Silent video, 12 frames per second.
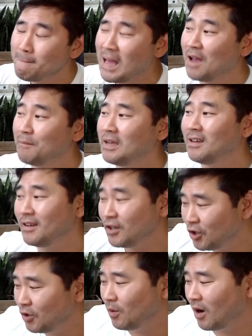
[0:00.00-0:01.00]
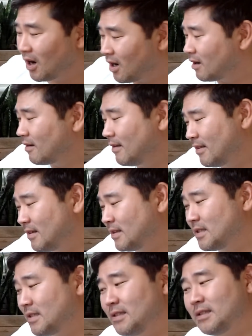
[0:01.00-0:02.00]
I mean,
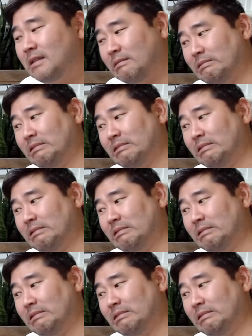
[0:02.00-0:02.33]
this is